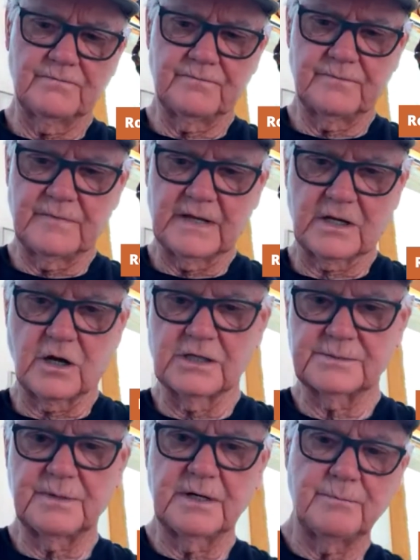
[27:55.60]
that
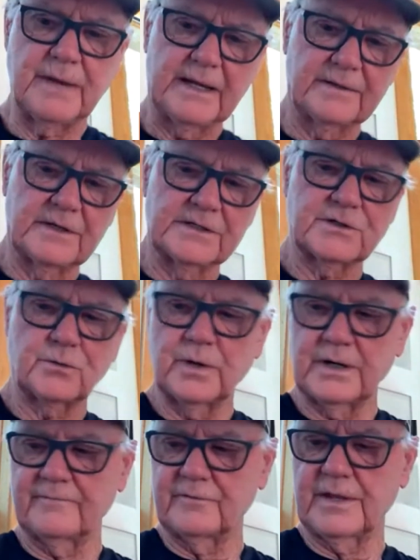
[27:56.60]
caused me to make this or
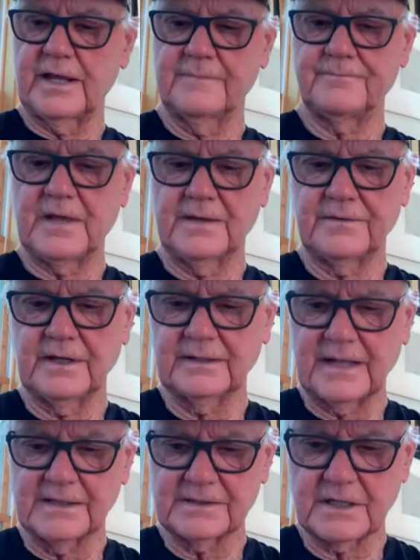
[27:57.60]
whatever. They think
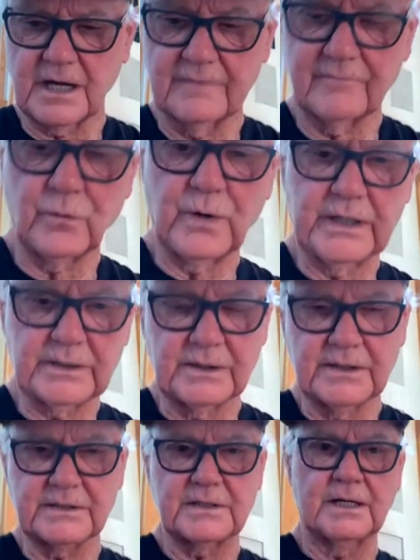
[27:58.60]
that's kind of a
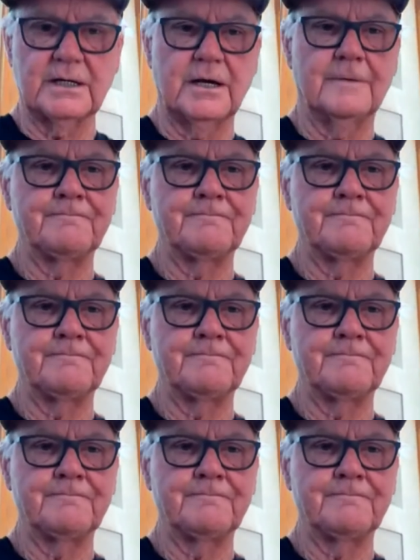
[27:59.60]
weakness and a